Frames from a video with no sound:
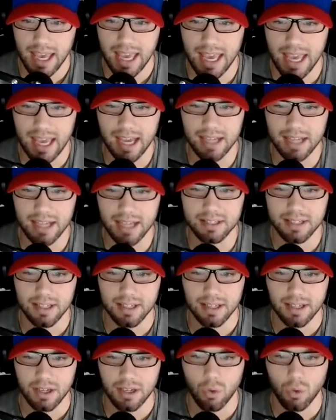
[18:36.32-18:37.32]
And
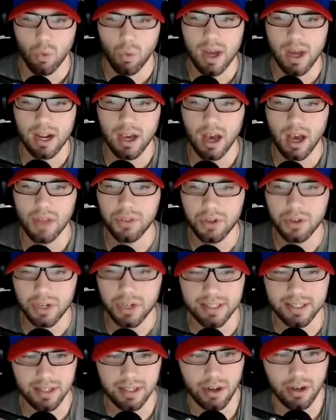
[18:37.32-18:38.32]
what other
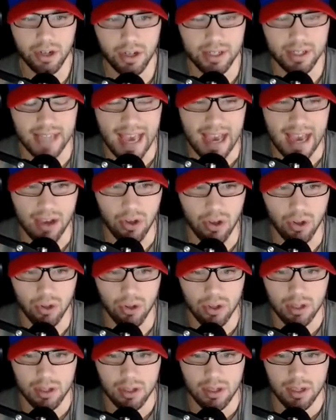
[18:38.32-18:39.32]
interior tackle